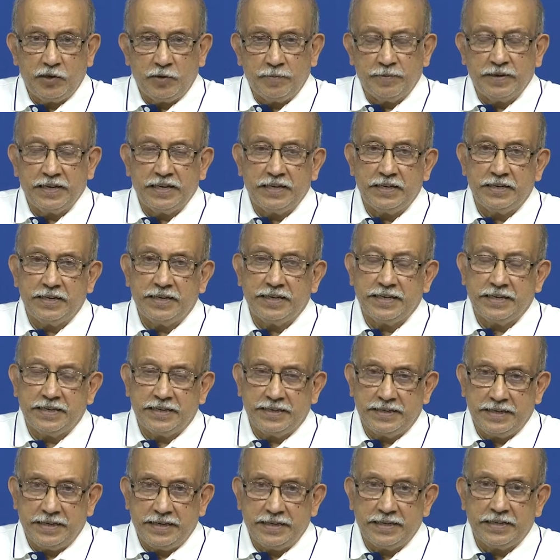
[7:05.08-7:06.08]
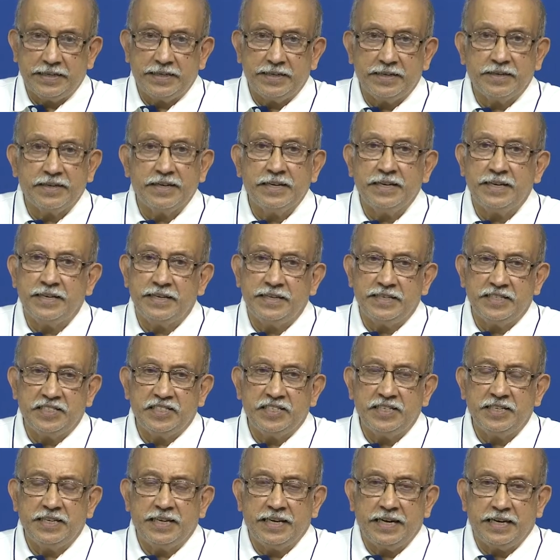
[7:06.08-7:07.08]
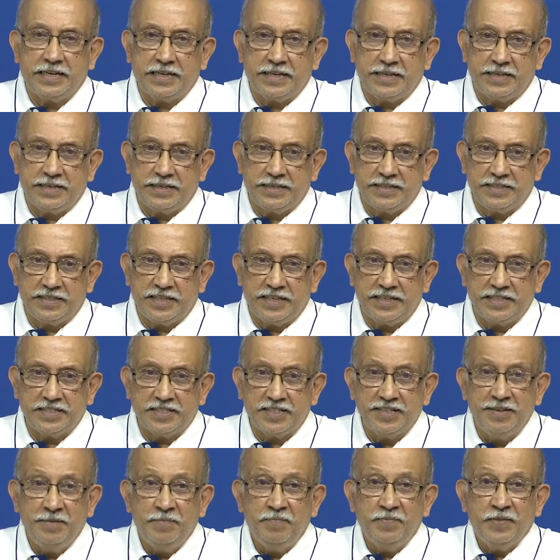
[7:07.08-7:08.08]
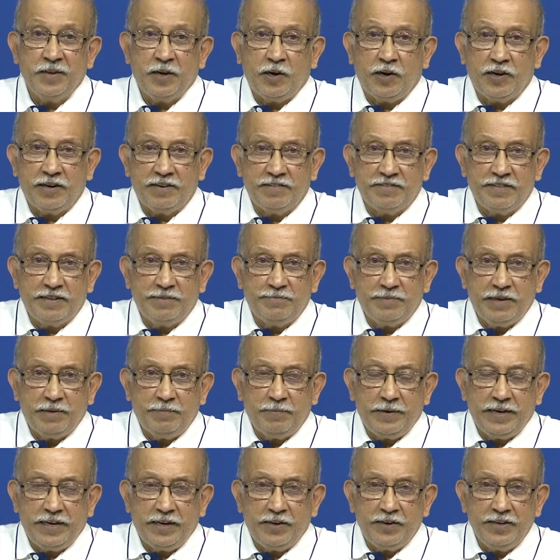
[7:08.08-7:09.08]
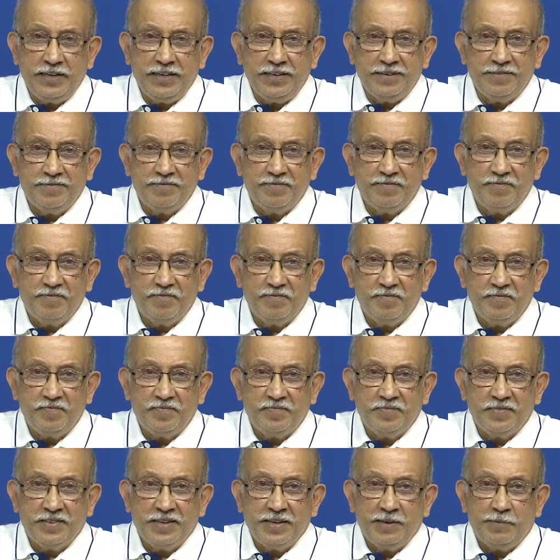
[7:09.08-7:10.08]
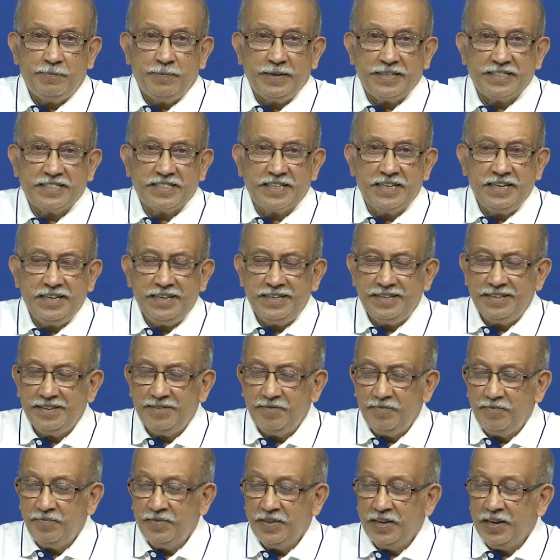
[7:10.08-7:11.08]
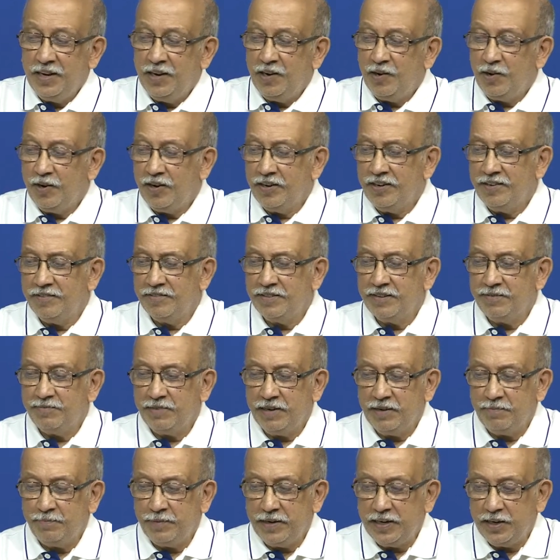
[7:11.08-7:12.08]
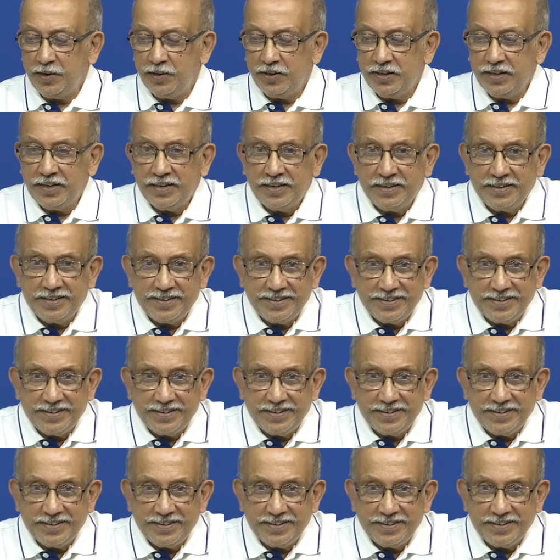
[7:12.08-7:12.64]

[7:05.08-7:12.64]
optical character recognition character things all of them depend on pencil all of them depend on